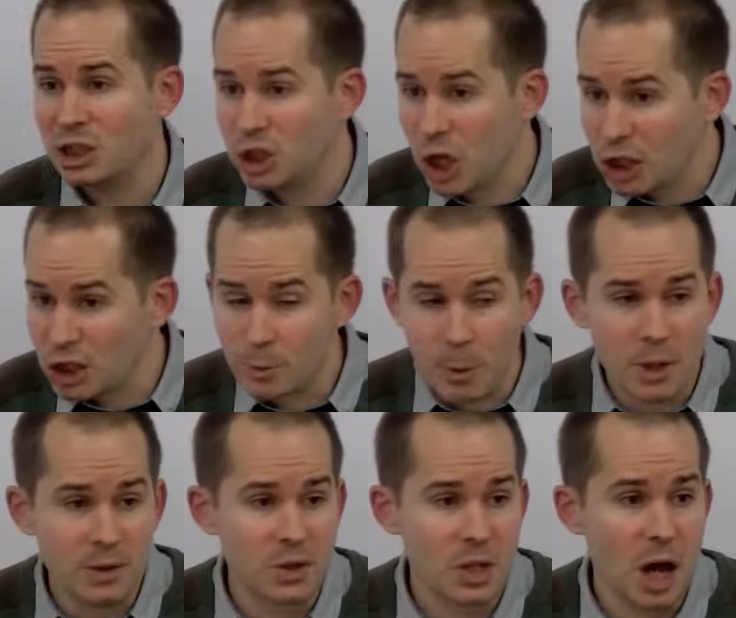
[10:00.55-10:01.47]

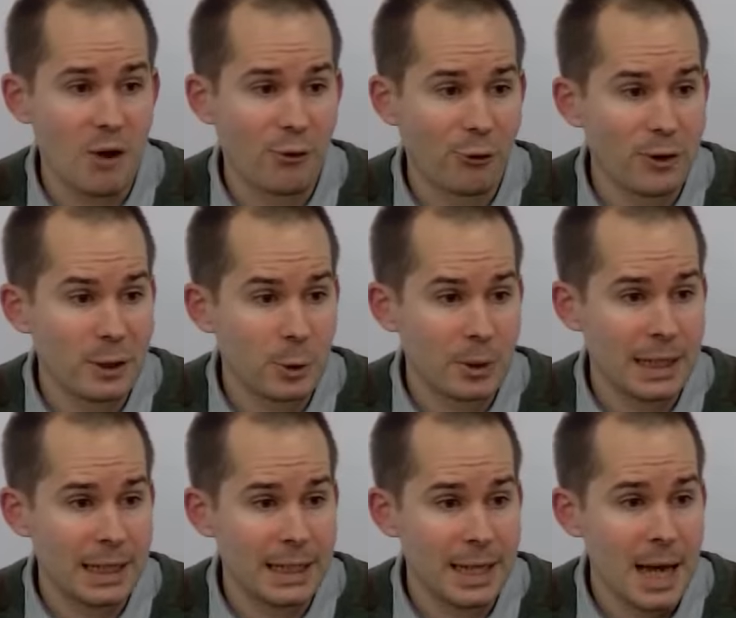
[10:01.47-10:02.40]
judgment are
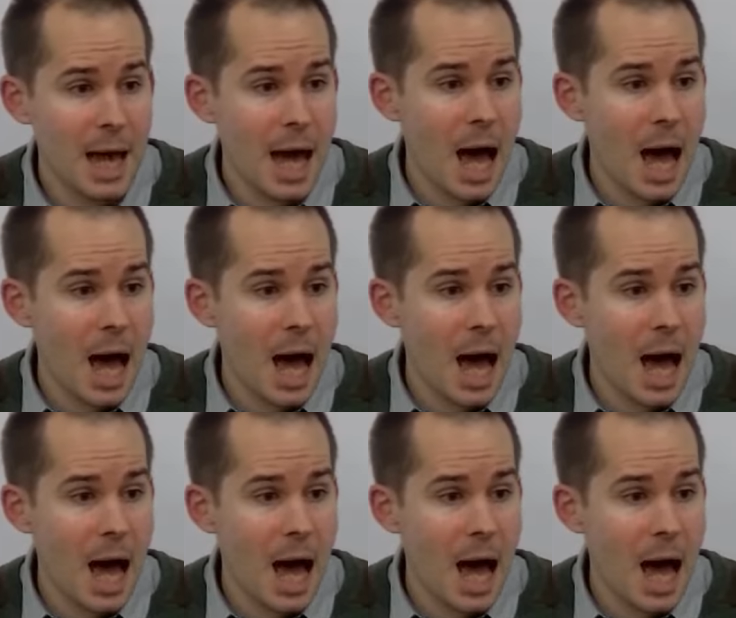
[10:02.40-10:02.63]
frequently